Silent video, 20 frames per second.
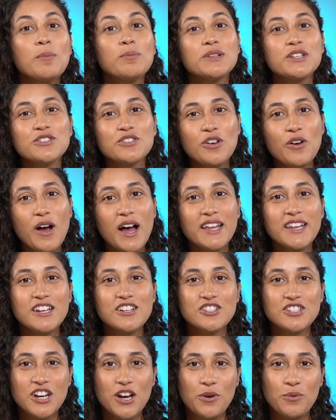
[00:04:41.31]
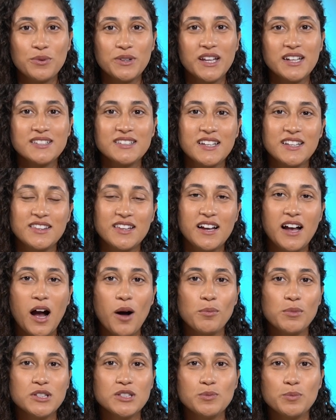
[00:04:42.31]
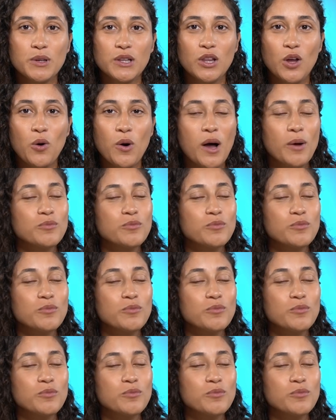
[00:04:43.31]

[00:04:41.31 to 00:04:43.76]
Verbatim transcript: please go ahead and share it with us in the comments below.